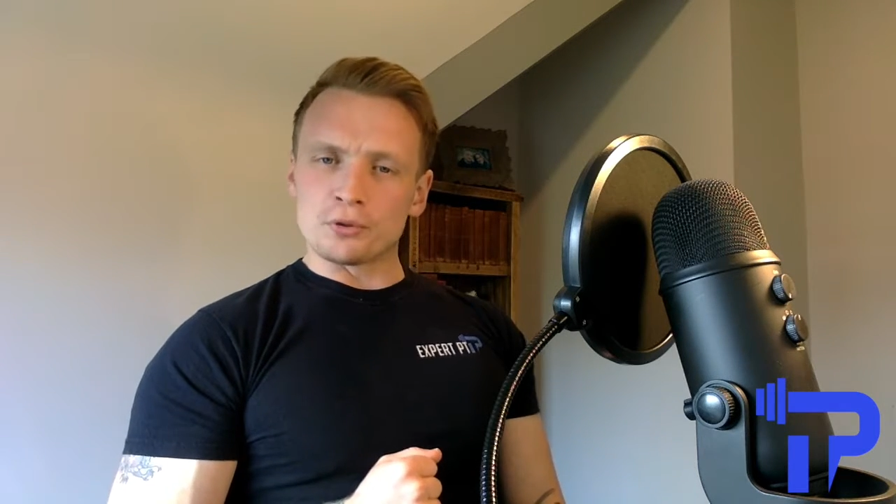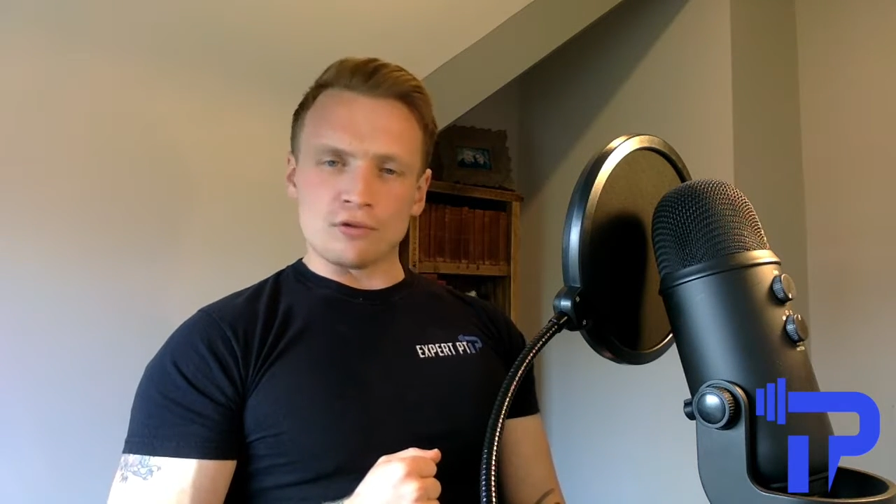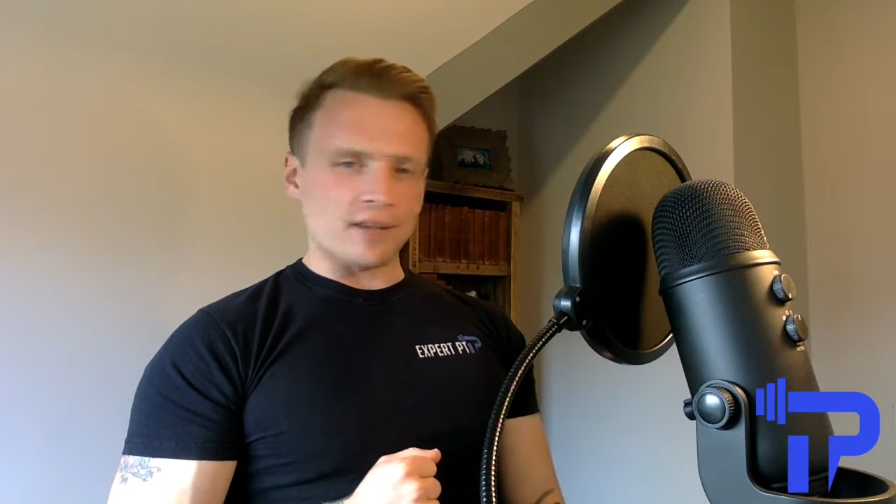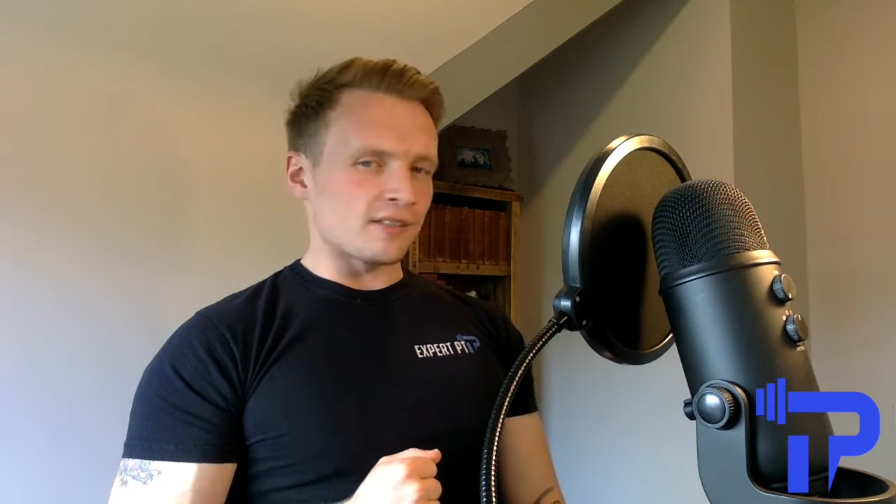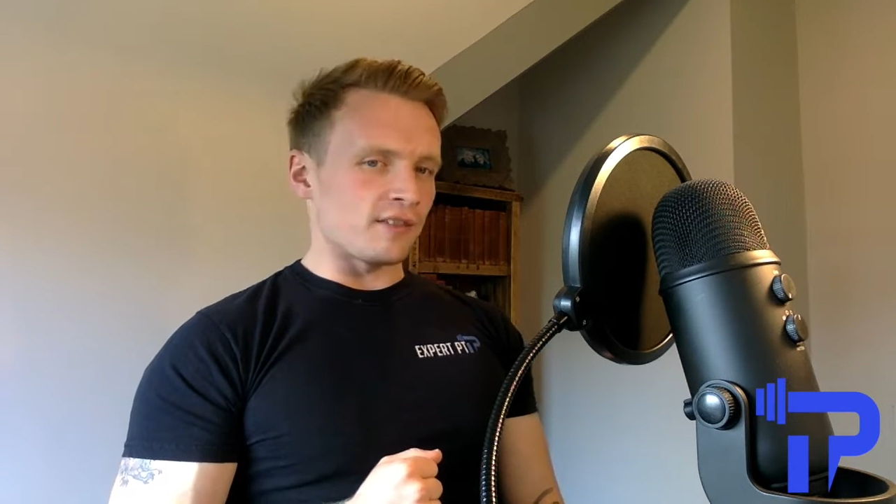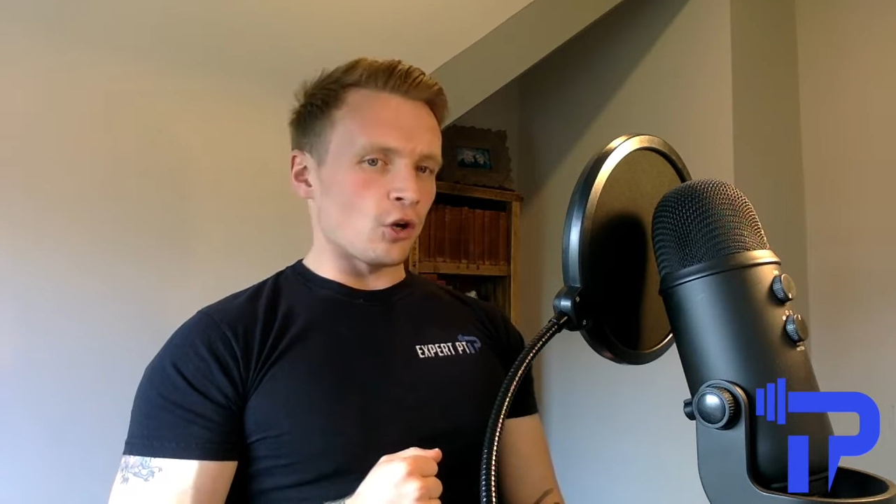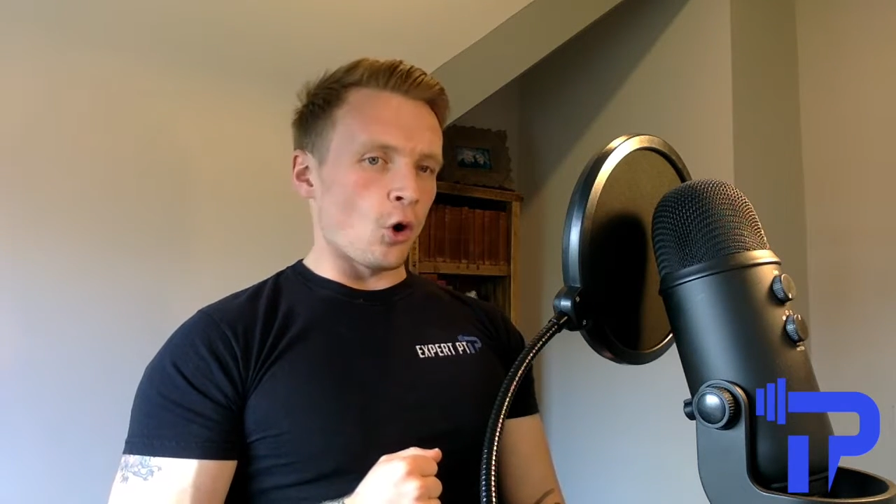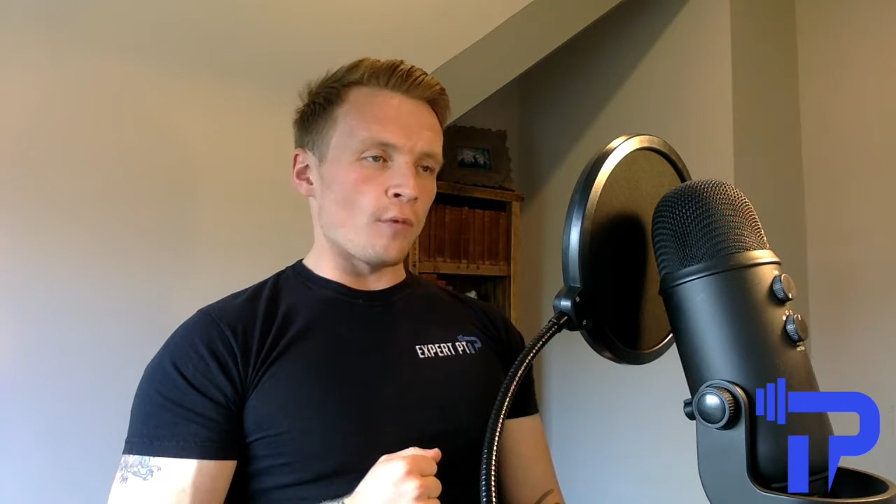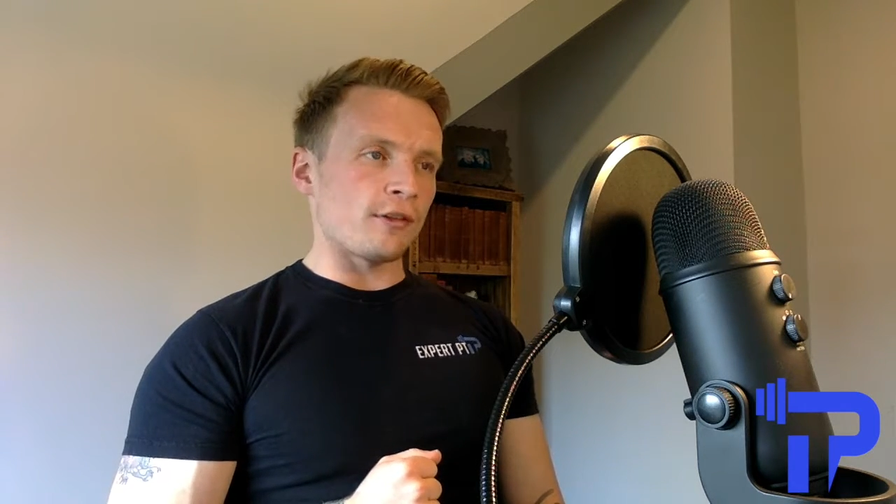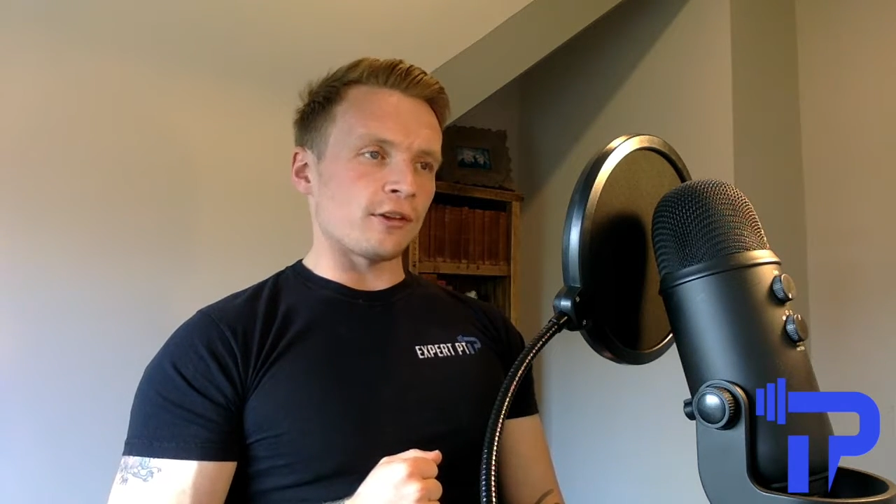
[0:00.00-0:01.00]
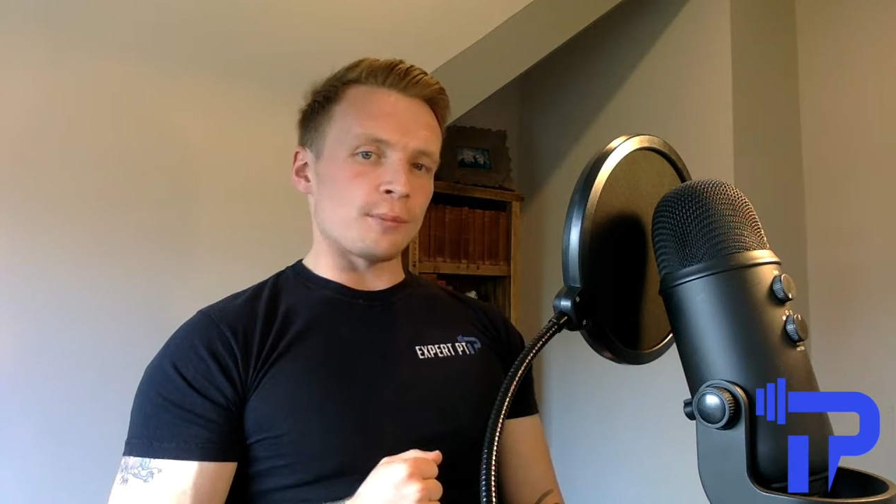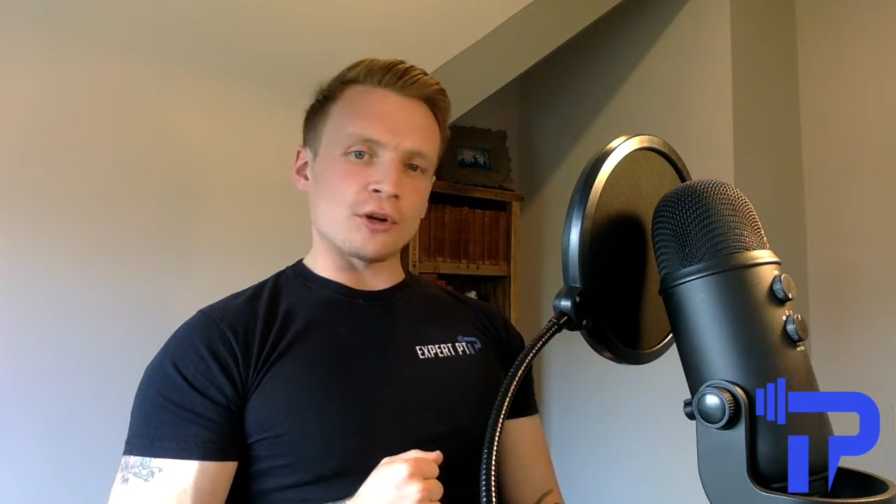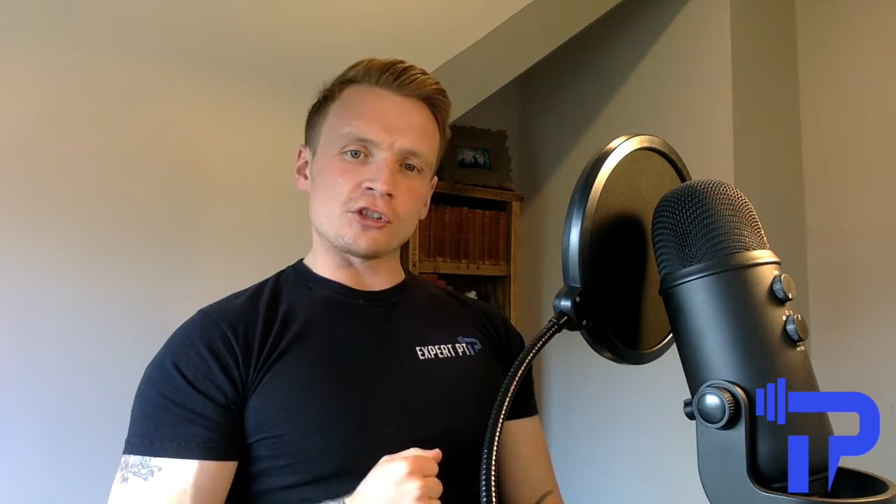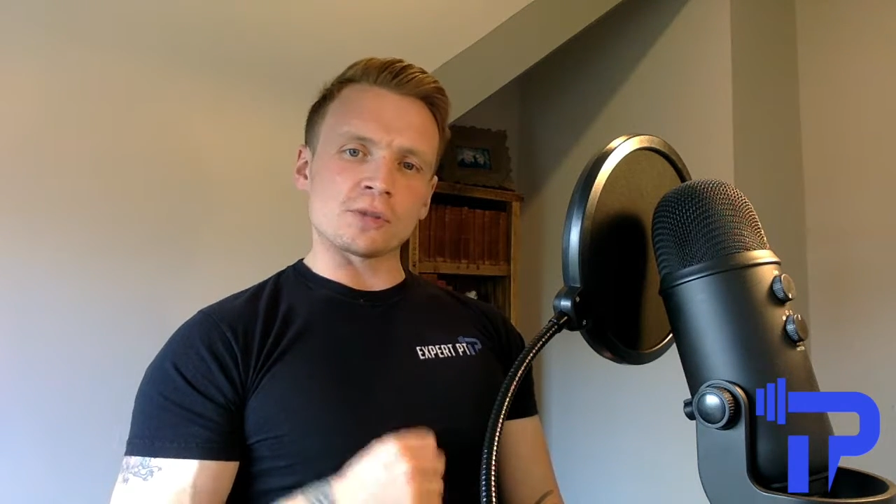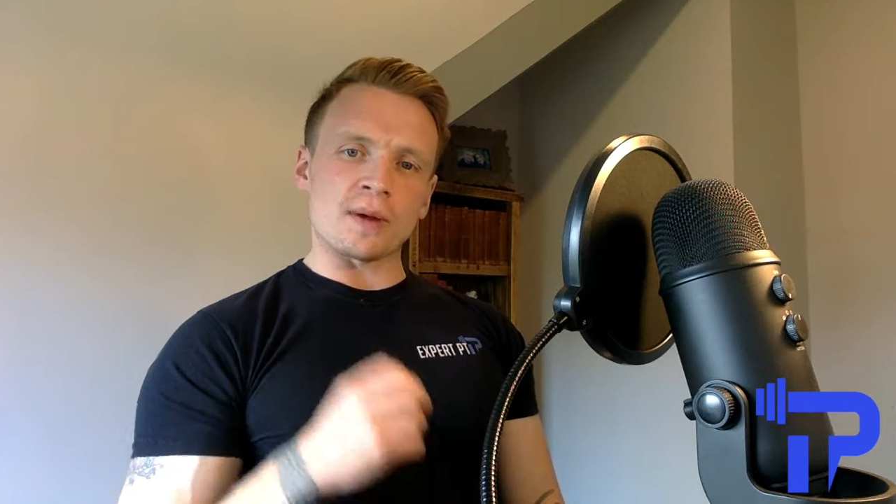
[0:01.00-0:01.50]
progressively overload the
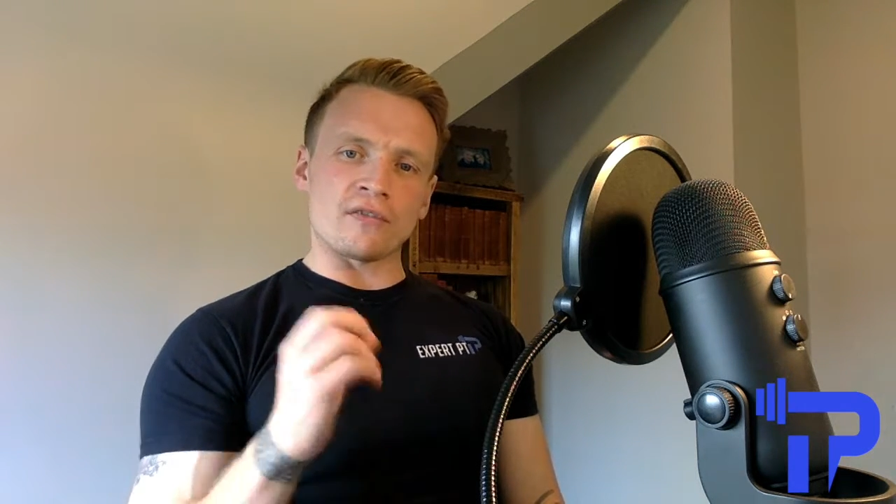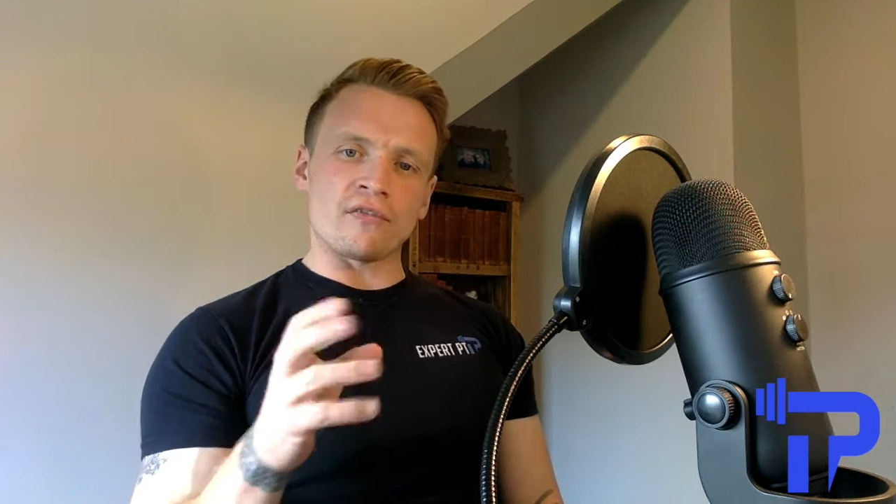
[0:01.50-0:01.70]
muscles by